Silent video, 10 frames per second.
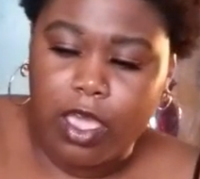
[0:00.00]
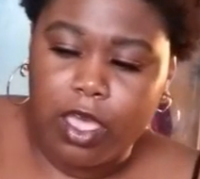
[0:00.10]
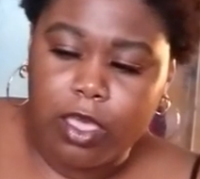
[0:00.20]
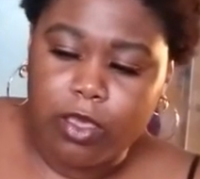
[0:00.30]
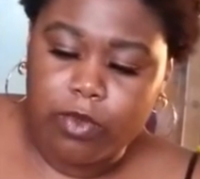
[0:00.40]

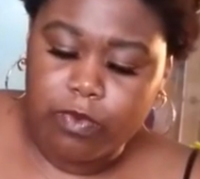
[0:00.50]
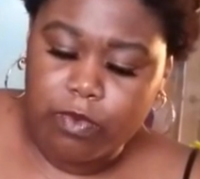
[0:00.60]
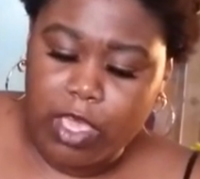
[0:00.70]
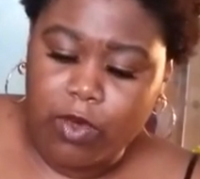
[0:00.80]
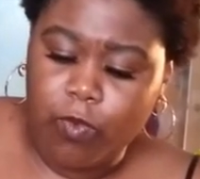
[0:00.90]
Um,
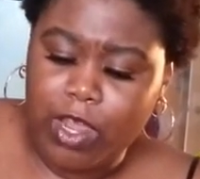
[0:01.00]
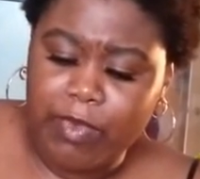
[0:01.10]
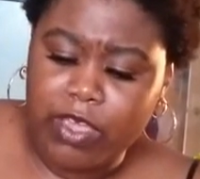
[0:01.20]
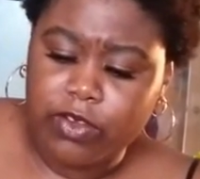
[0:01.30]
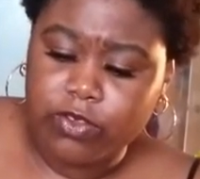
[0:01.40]
and what am
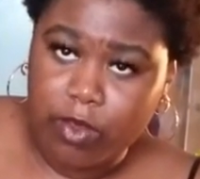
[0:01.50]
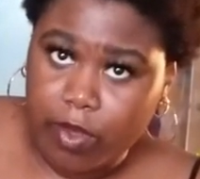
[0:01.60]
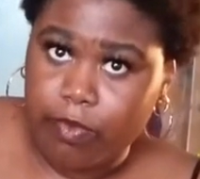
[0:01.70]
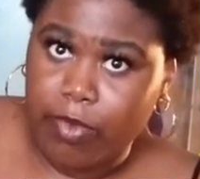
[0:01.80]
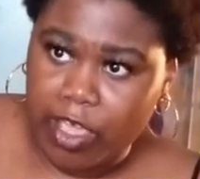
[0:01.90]
I gonna do? I'm um,
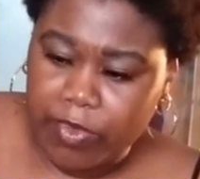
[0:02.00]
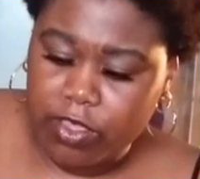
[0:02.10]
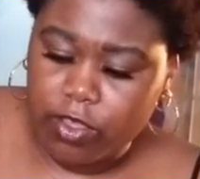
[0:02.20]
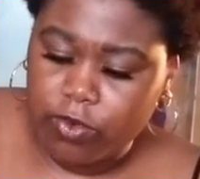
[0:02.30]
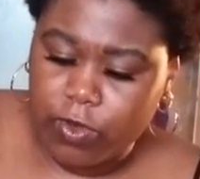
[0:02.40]
gonna buy me
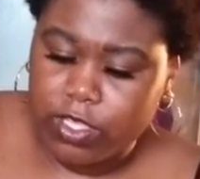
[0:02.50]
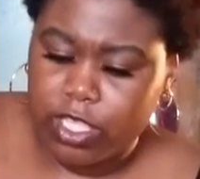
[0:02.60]
another one.